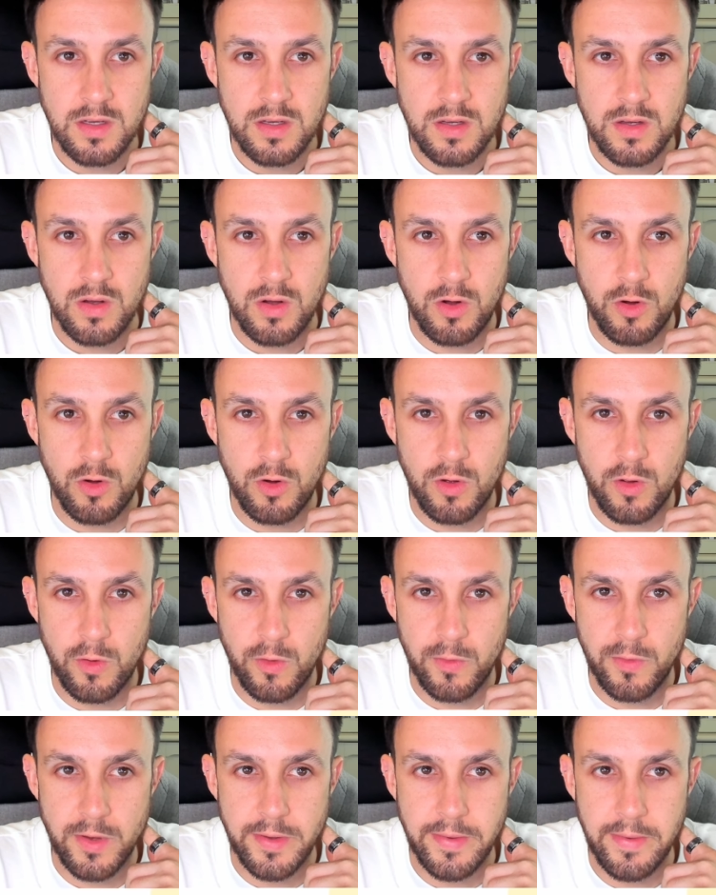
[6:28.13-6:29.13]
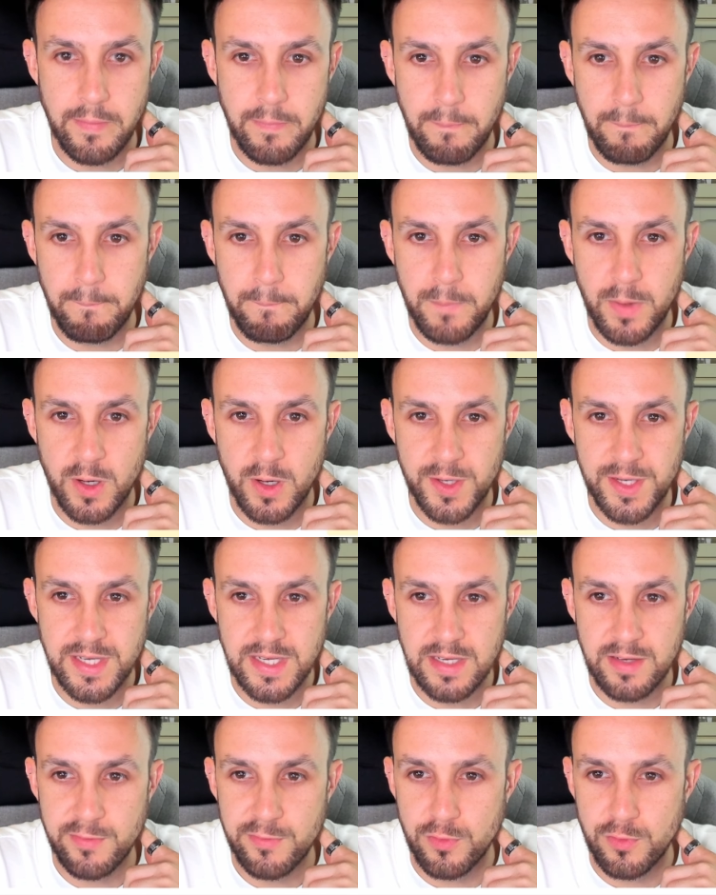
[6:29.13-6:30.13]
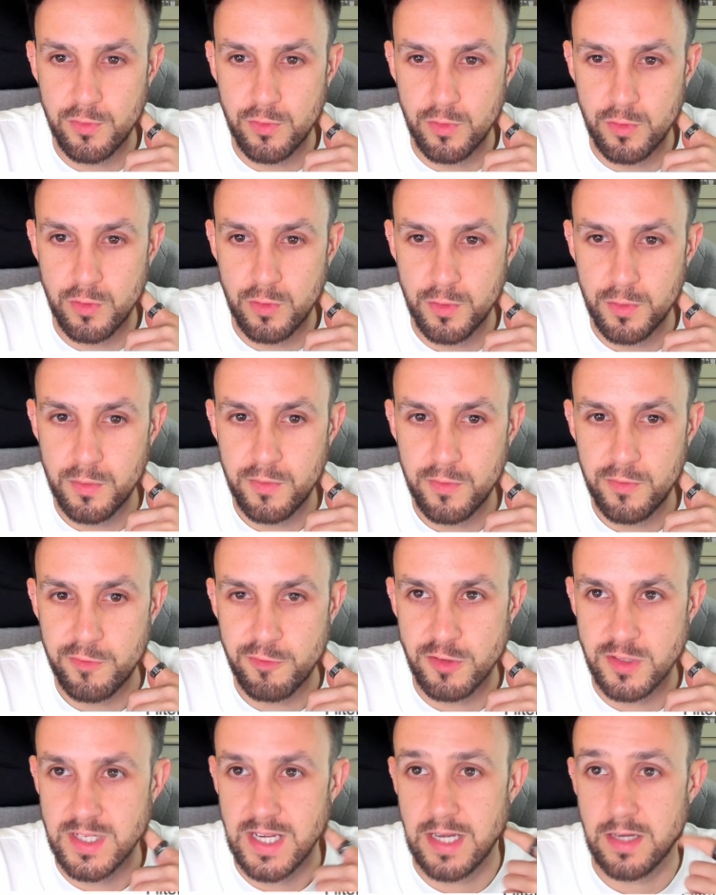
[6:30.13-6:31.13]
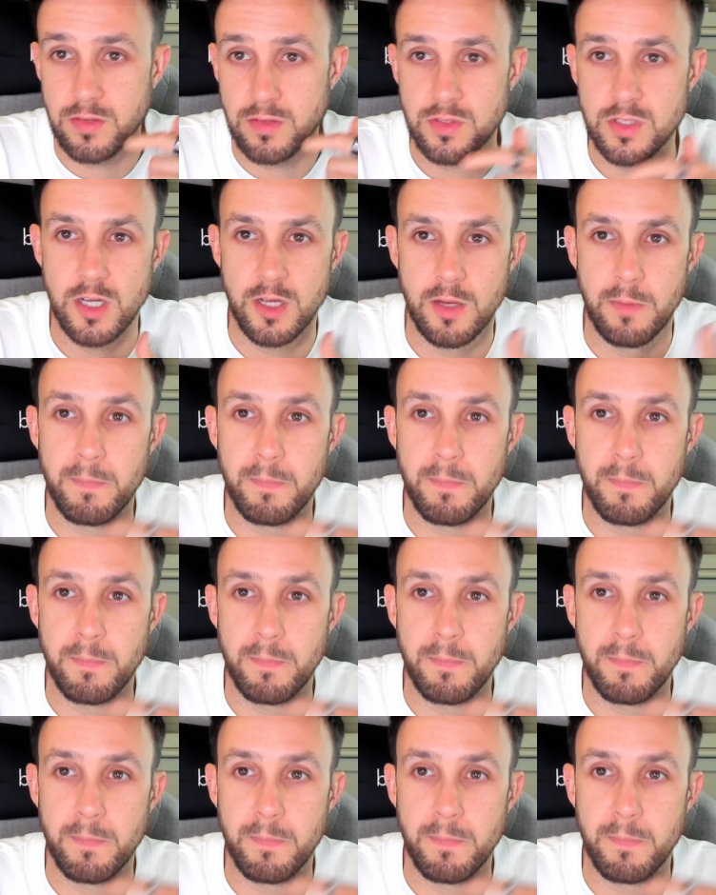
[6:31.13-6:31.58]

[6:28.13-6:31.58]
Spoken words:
on buy for Attack on Titan. But